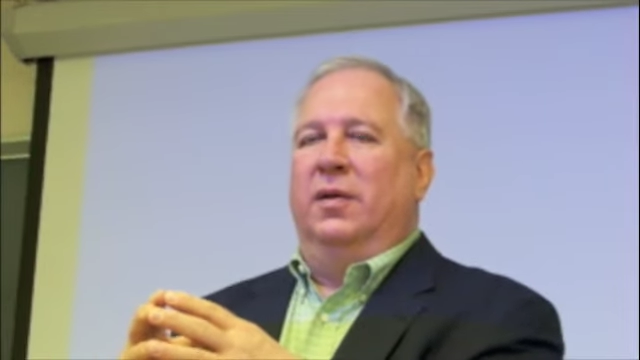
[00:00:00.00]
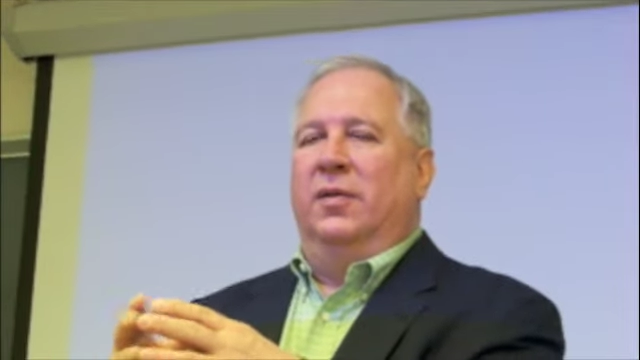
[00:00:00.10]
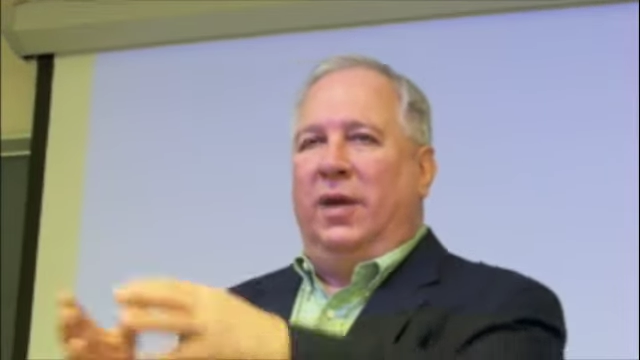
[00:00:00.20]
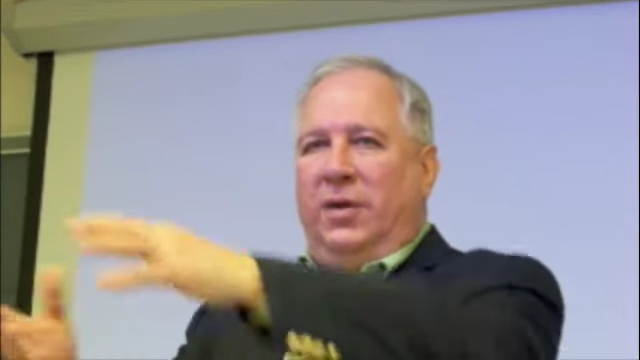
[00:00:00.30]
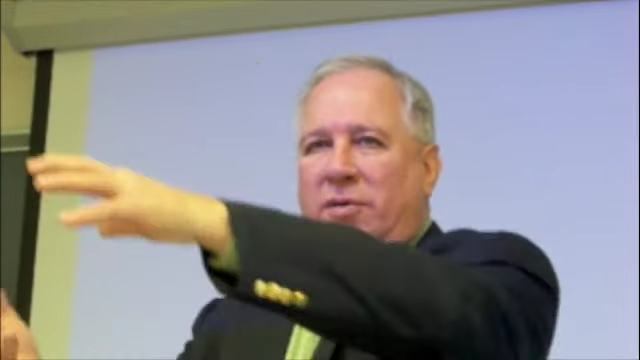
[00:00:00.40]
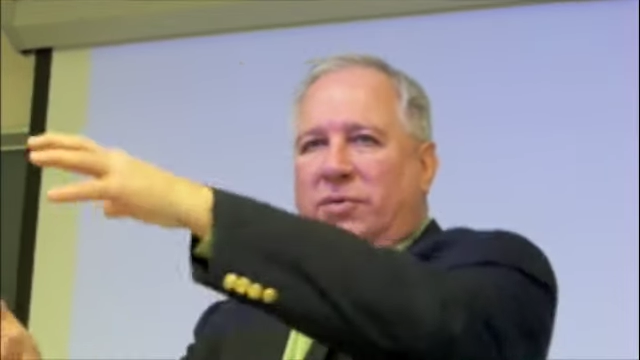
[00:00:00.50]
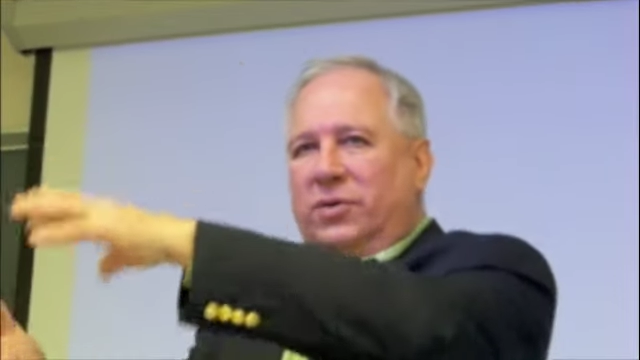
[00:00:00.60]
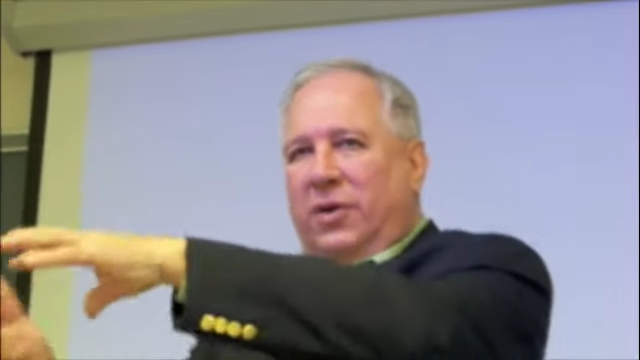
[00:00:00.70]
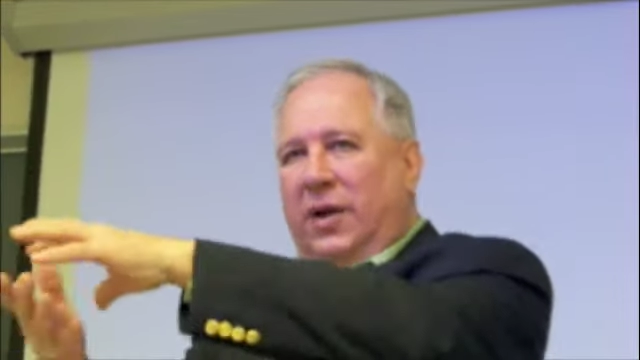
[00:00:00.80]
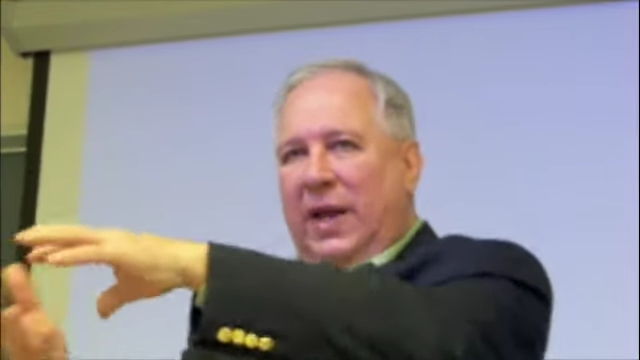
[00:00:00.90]
Then you
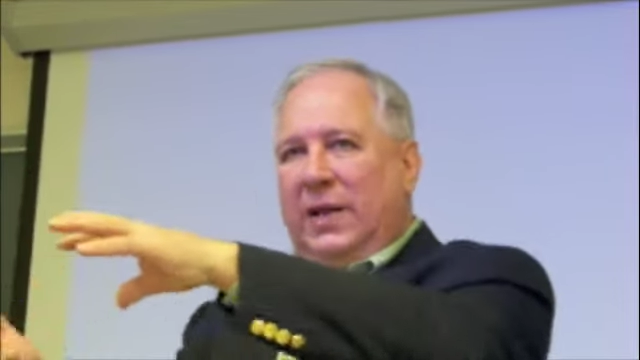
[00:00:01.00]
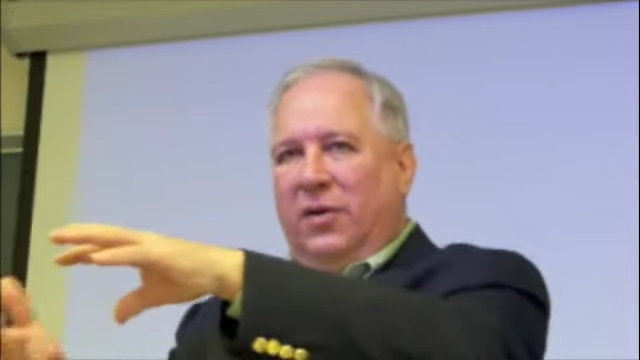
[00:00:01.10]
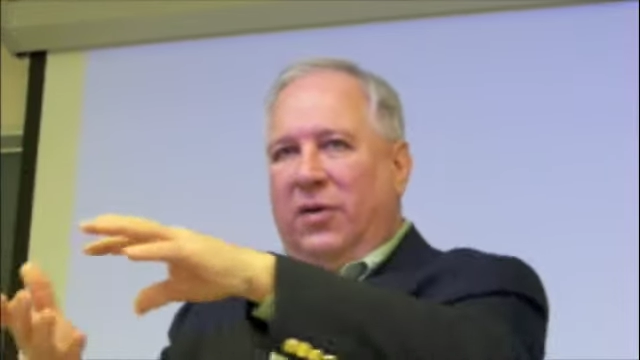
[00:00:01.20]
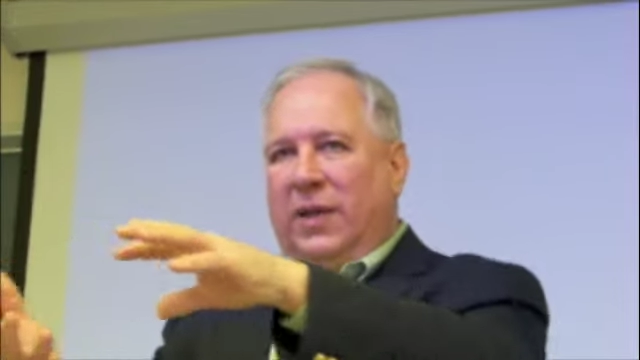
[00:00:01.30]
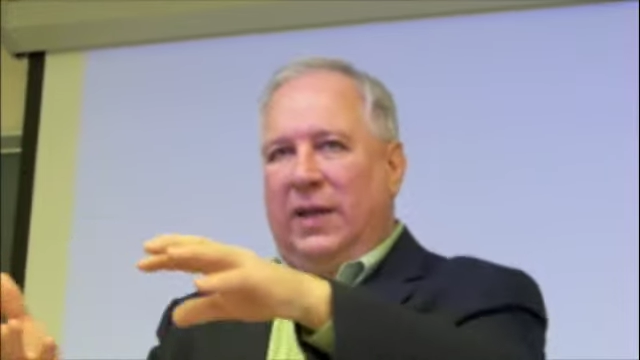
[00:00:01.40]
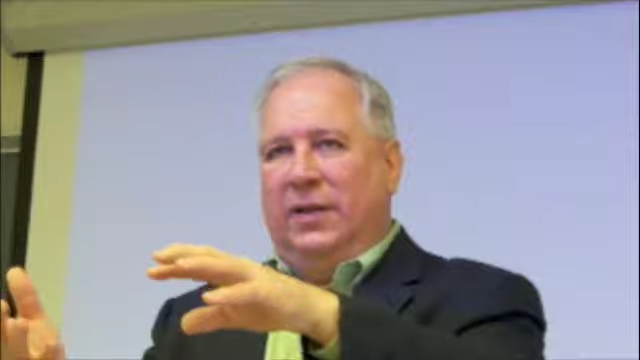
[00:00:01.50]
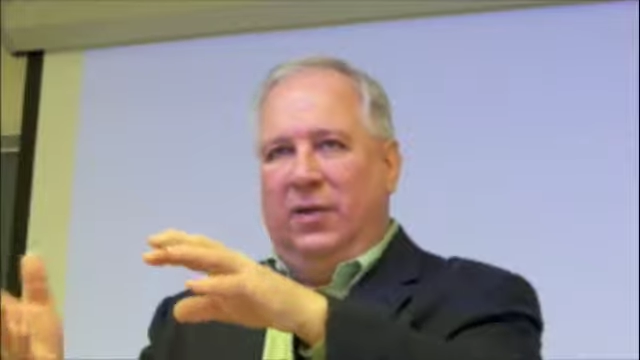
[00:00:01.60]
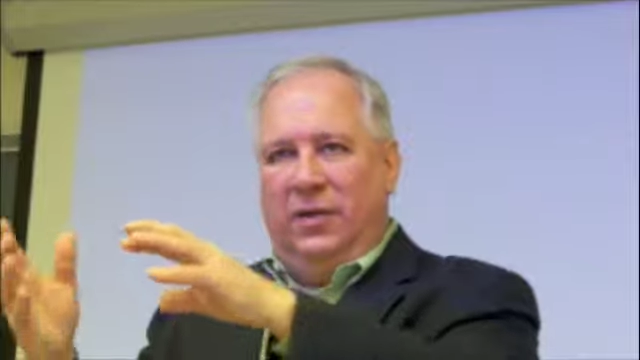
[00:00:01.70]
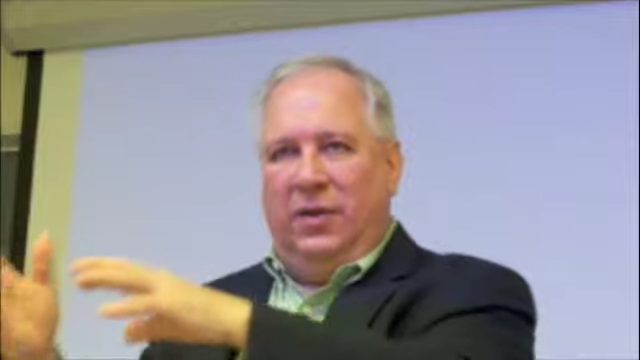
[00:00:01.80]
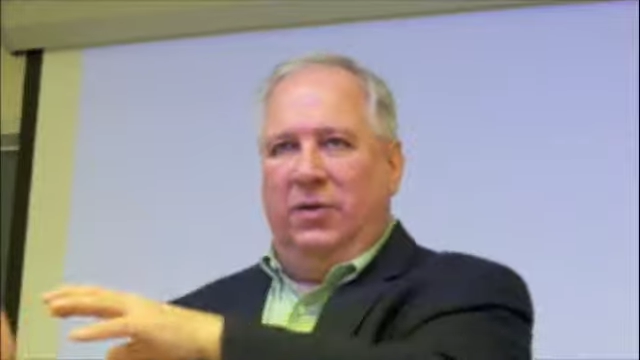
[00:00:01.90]
start adding all that,
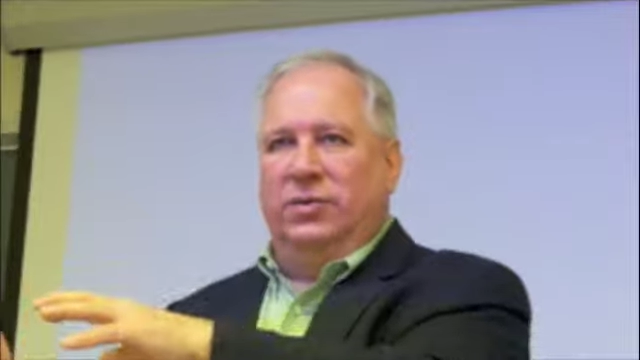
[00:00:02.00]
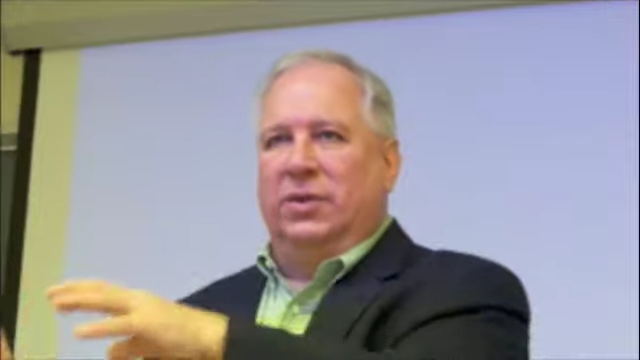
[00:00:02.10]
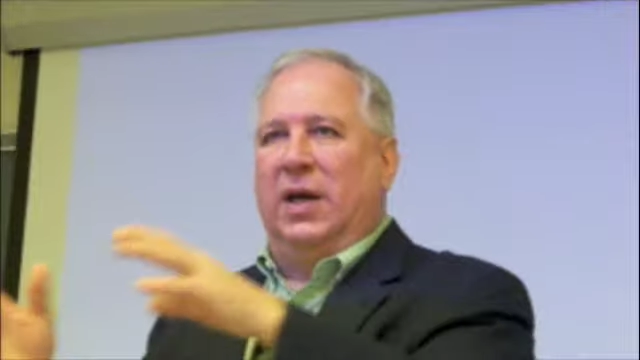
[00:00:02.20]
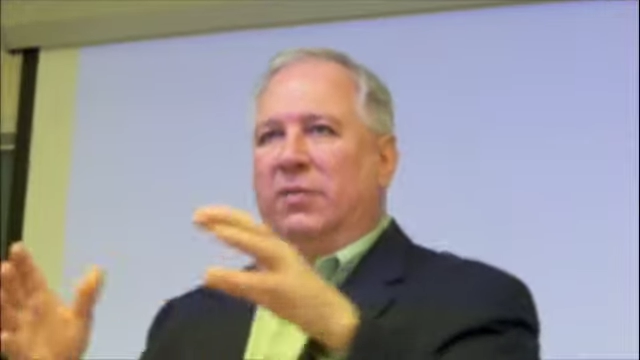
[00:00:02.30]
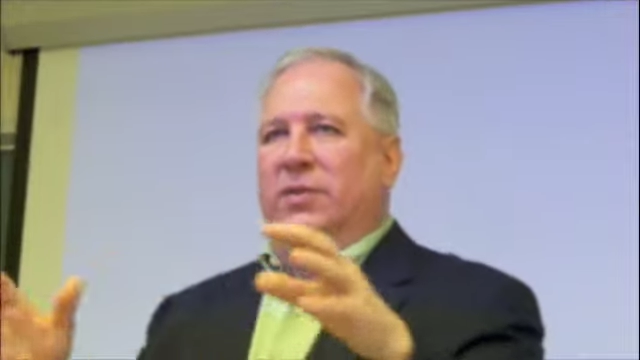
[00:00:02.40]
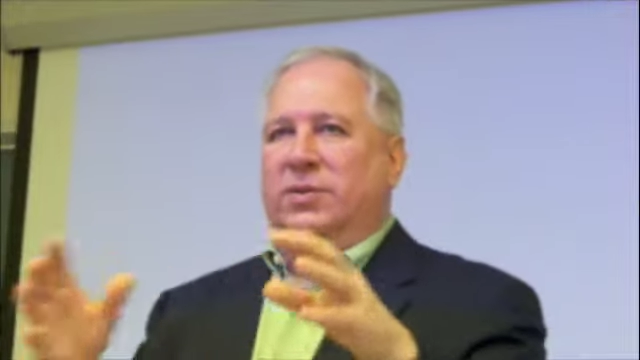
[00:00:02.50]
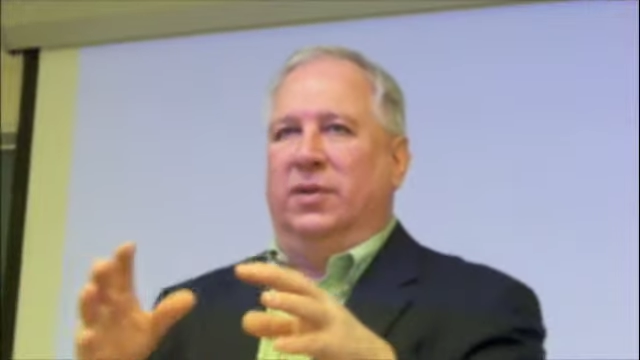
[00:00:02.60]
their salaries